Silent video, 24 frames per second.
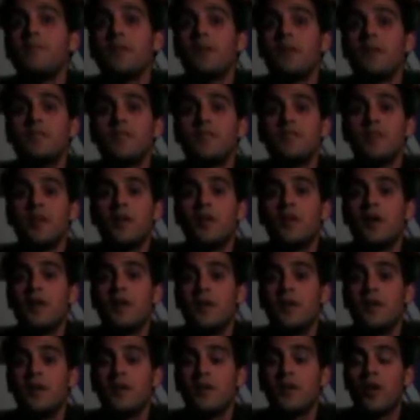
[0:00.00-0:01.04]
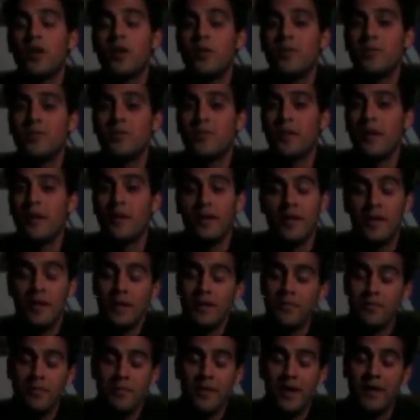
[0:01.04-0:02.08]
So Kobe's probably not
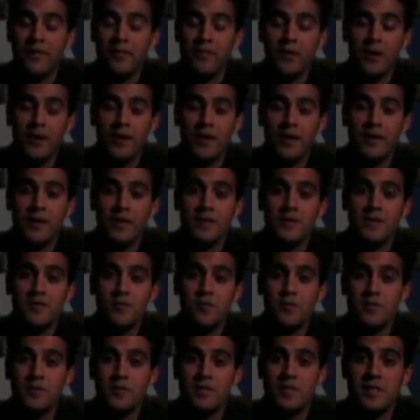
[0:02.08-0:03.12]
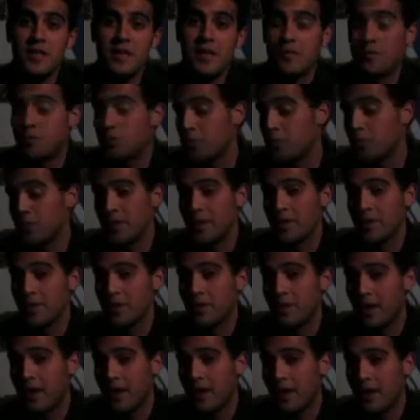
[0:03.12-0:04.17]
coming back Friday against Golden State, which will be a good
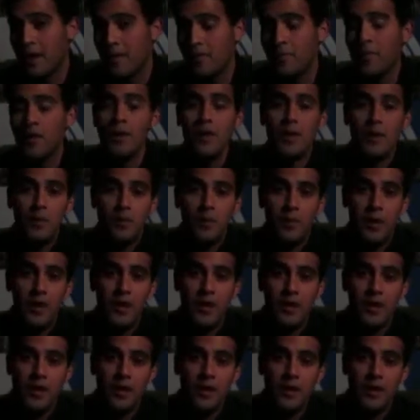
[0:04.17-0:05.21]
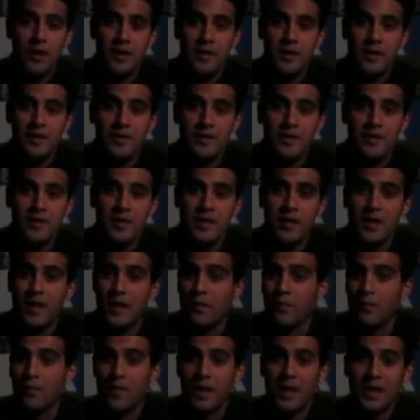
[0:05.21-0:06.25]
game, but he's
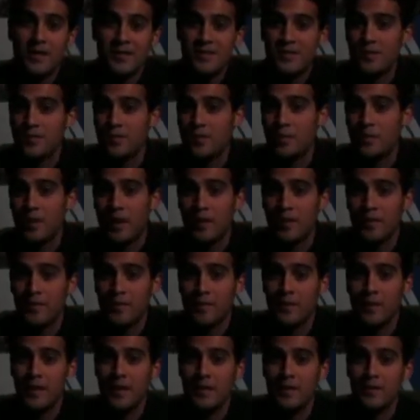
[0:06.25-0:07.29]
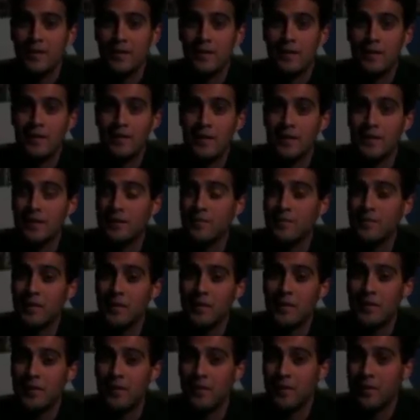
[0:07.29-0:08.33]
coming back sooner rather than later, and I
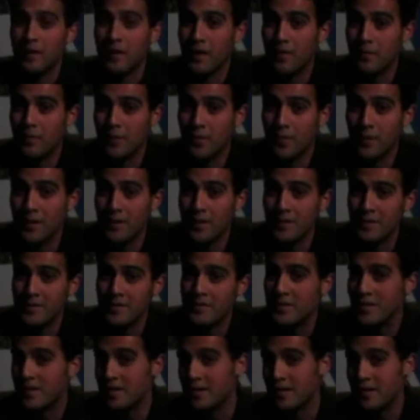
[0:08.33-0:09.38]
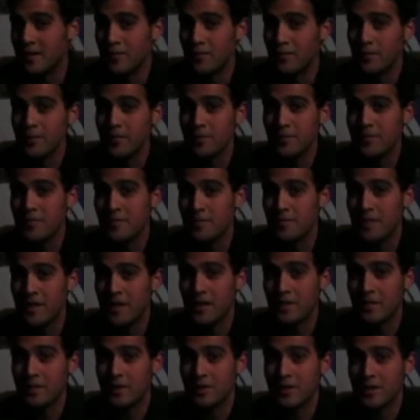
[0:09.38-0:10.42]
think look out for the Lakers. They could definitely do some
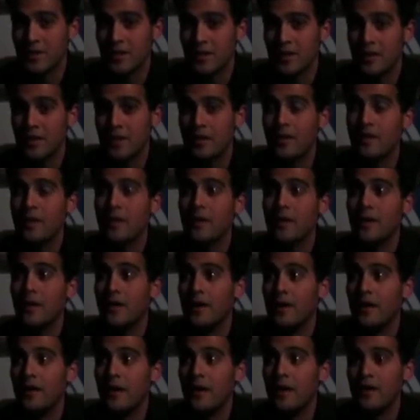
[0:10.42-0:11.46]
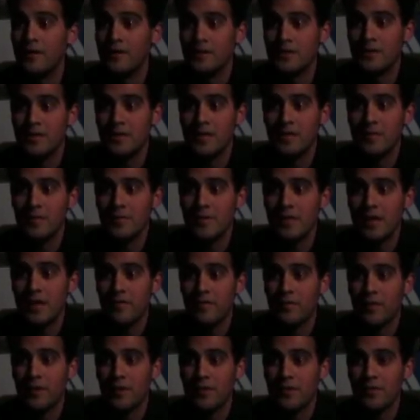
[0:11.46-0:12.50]
damage there. Other teams that I've
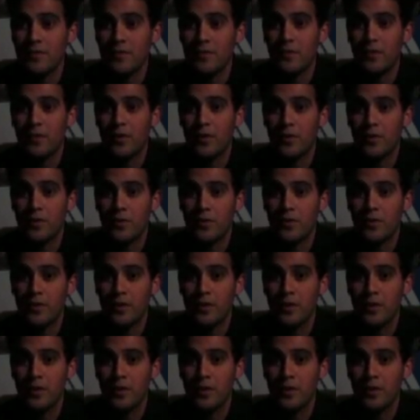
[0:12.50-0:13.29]
liked so far in the early